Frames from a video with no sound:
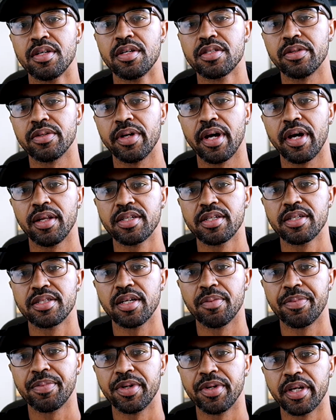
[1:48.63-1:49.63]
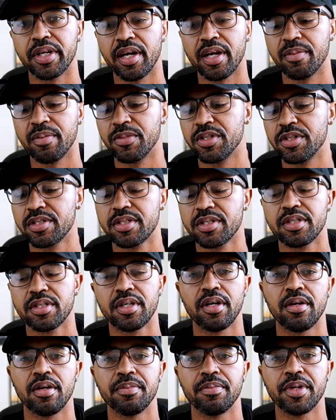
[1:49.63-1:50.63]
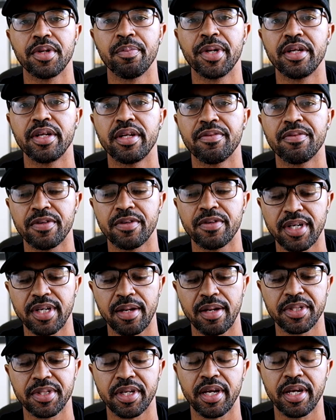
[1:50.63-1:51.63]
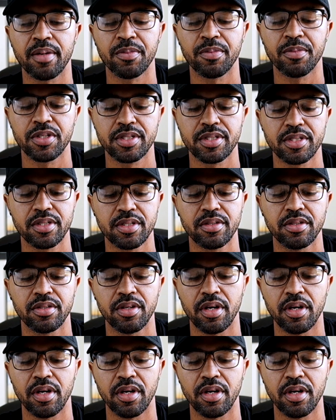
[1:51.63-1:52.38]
So now let's jump into cameras. There are many different types of cameras.